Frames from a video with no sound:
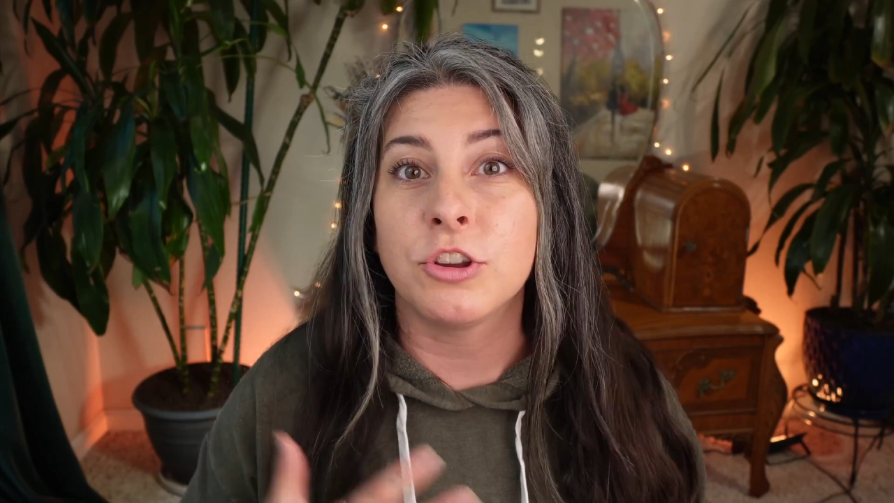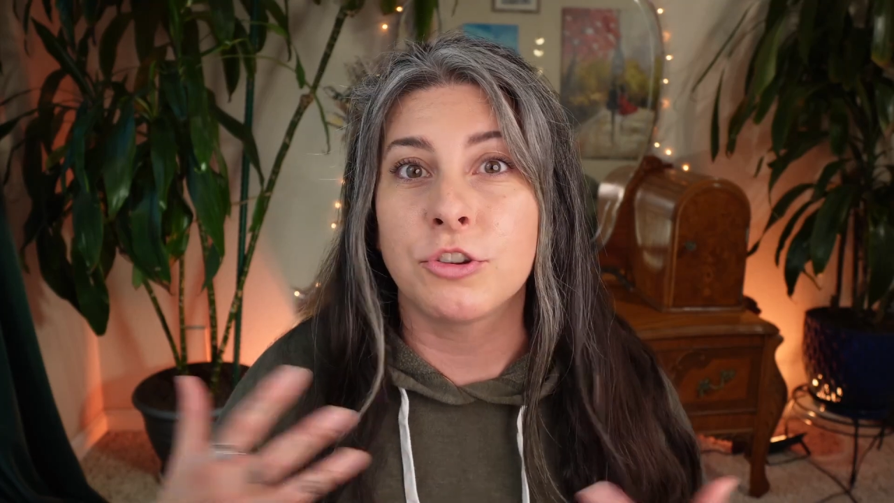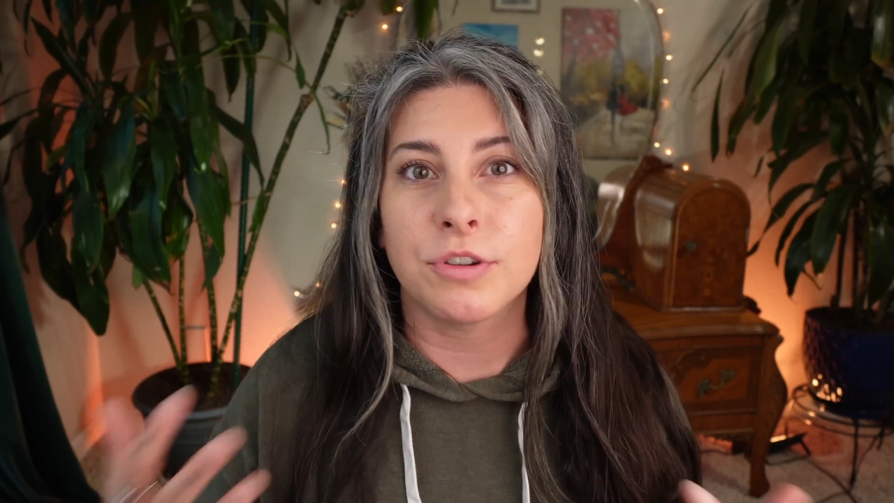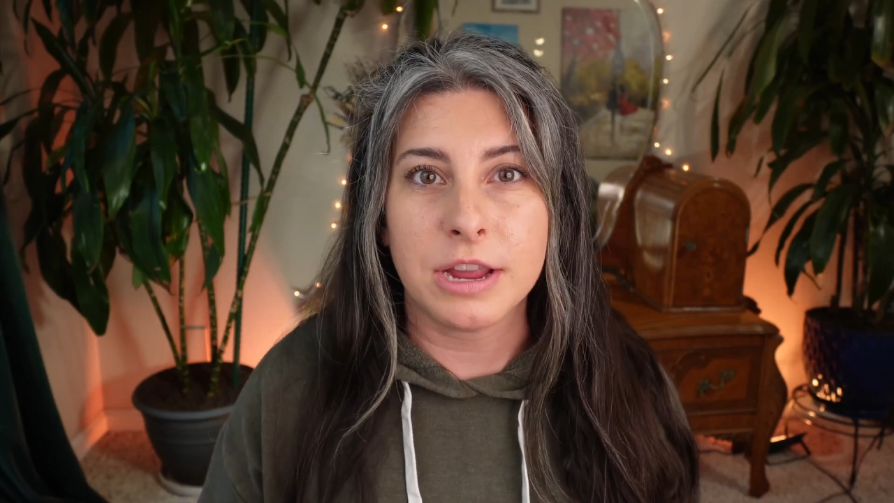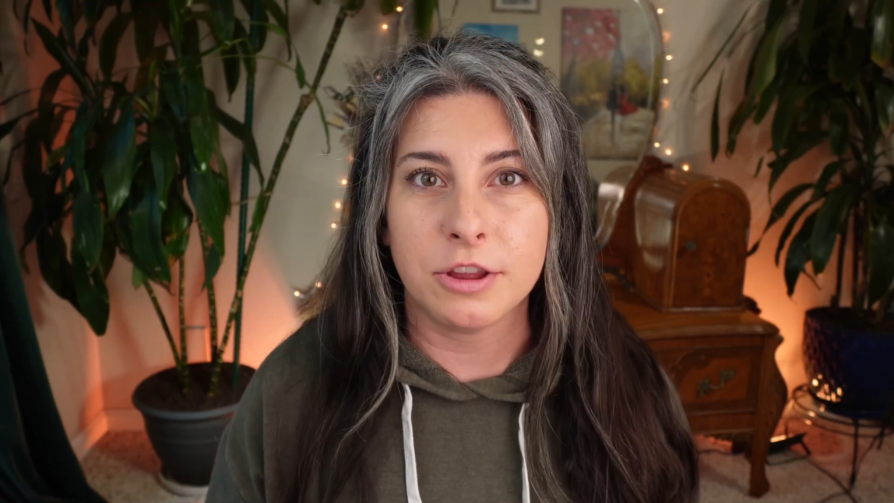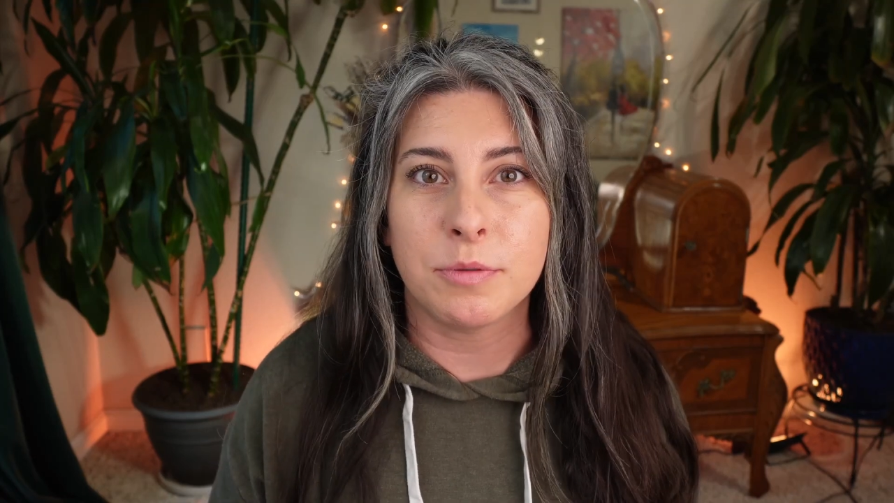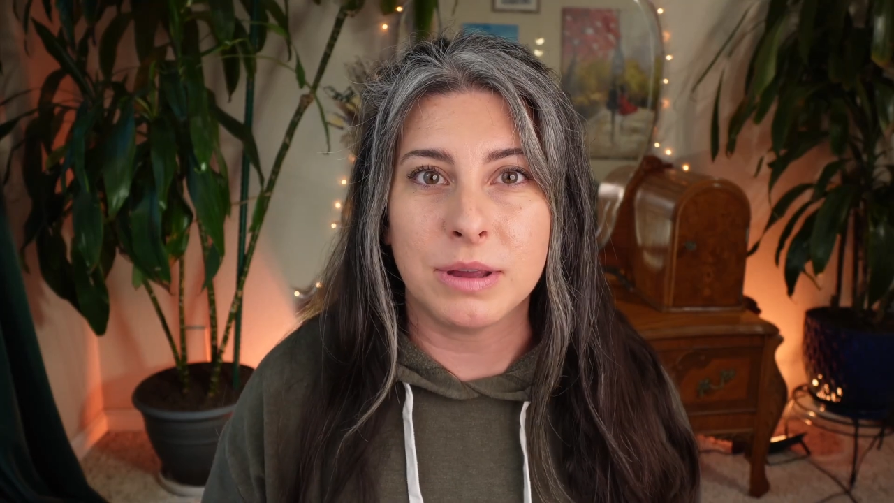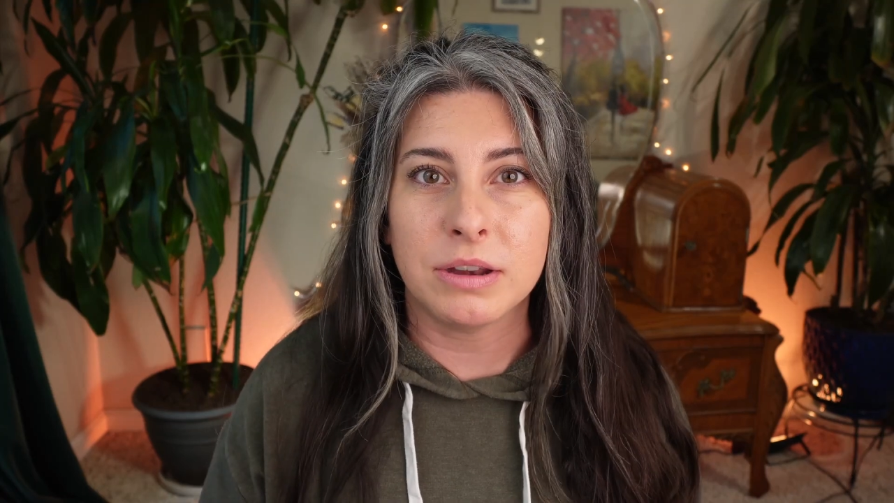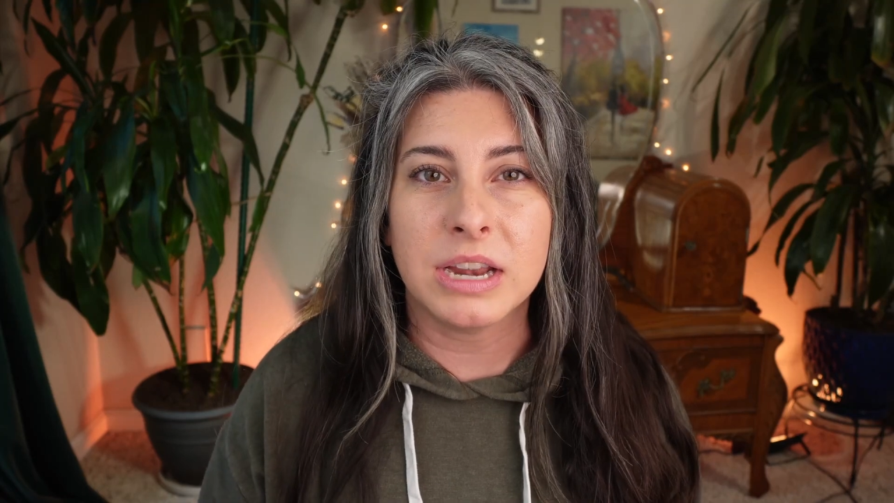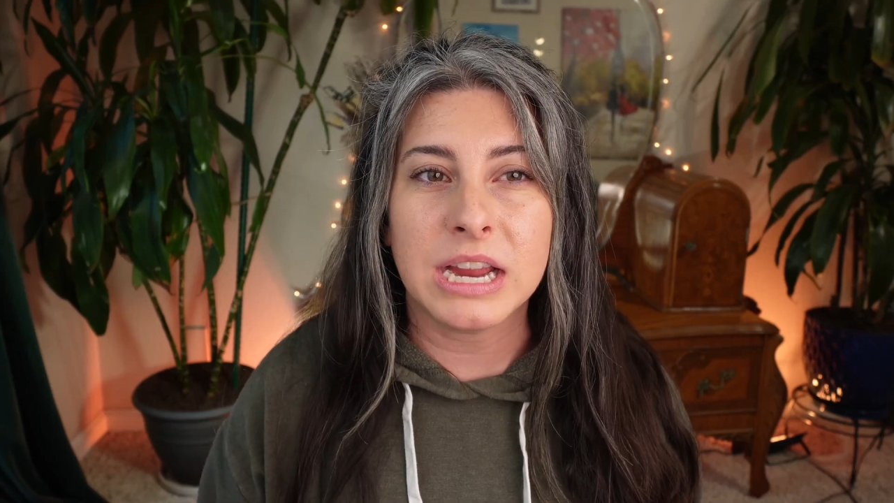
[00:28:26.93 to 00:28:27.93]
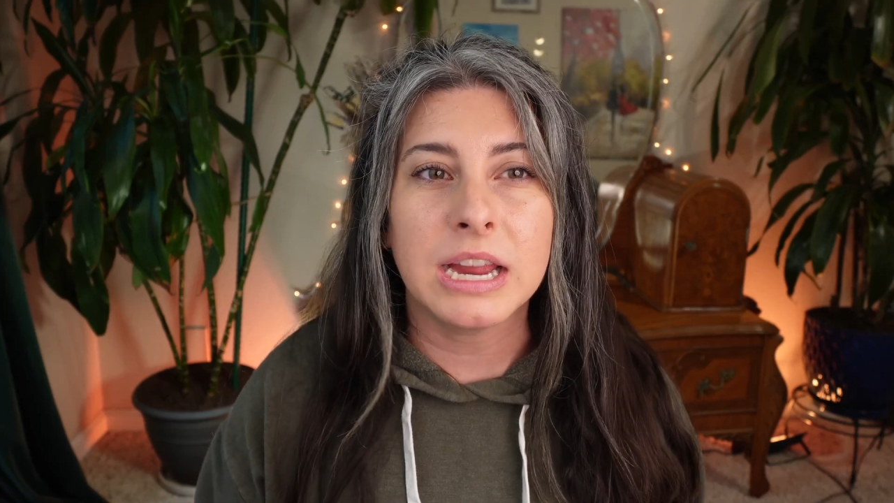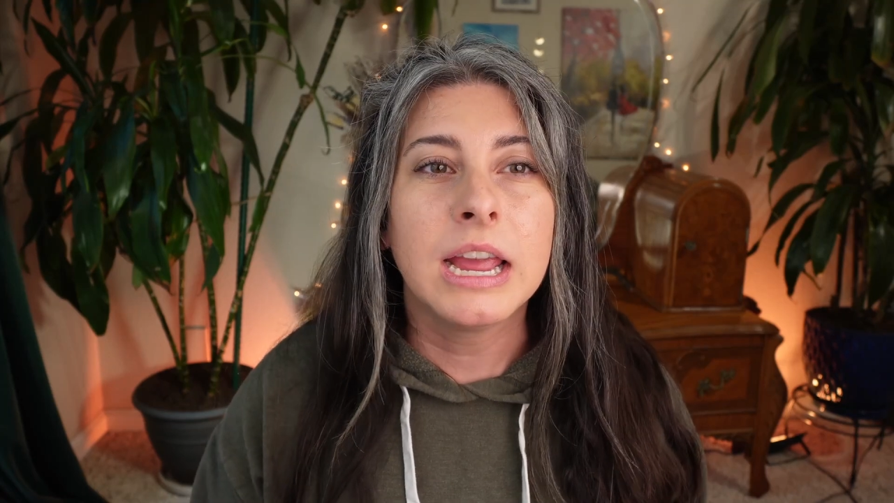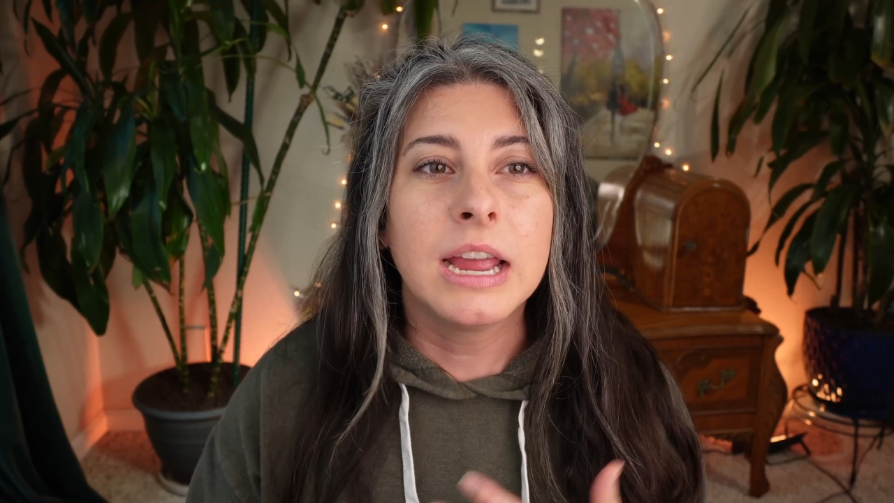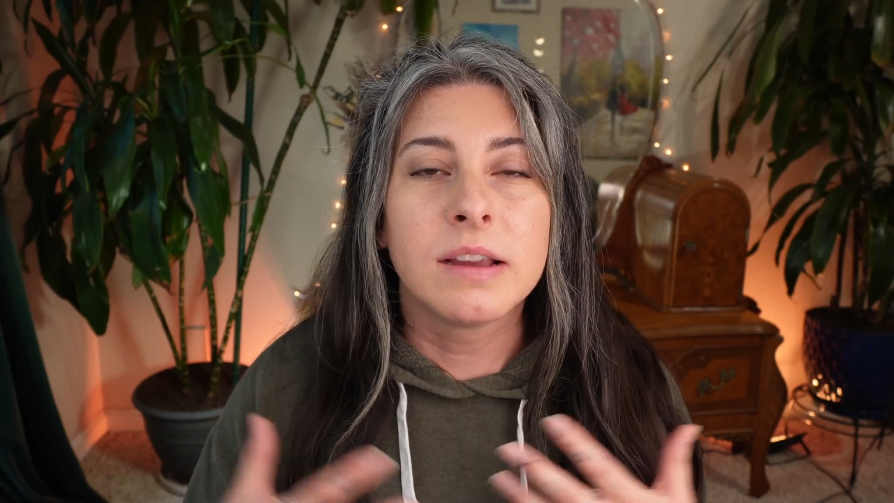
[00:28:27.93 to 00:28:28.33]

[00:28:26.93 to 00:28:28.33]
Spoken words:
to create community,